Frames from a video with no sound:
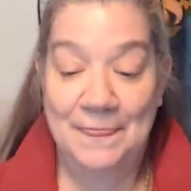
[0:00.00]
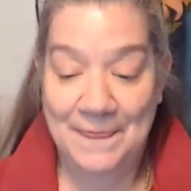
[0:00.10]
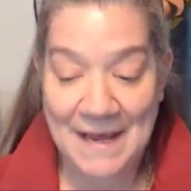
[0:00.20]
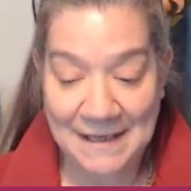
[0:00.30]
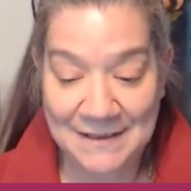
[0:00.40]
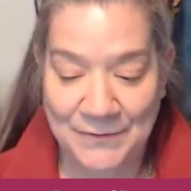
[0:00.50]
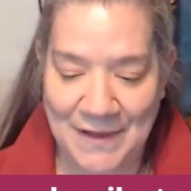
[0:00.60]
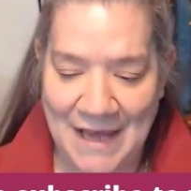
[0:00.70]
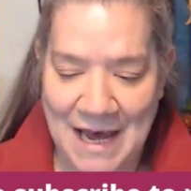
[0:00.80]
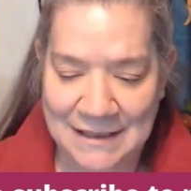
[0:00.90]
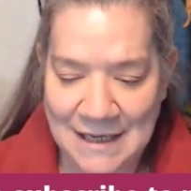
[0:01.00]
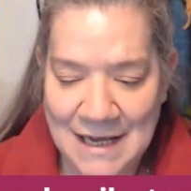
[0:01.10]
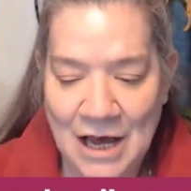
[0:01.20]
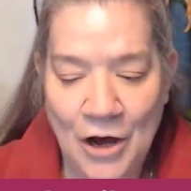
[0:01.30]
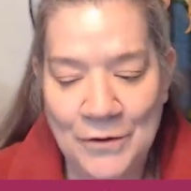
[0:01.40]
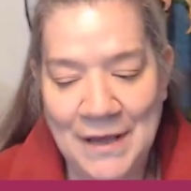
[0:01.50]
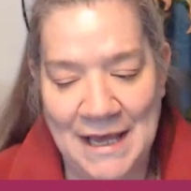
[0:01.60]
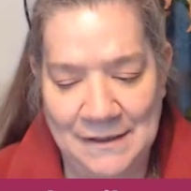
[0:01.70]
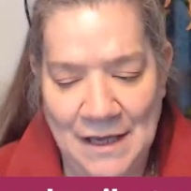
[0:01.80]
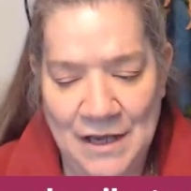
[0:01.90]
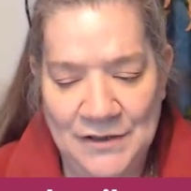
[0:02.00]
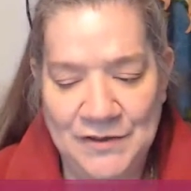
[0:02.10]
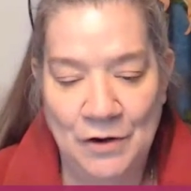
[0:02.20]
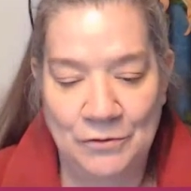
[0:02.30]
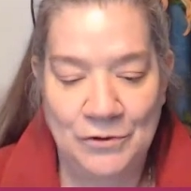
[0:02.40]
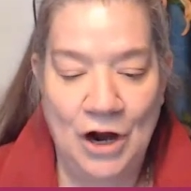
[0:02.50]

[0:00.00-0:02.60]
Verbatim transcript: Thanks for that. Okay, so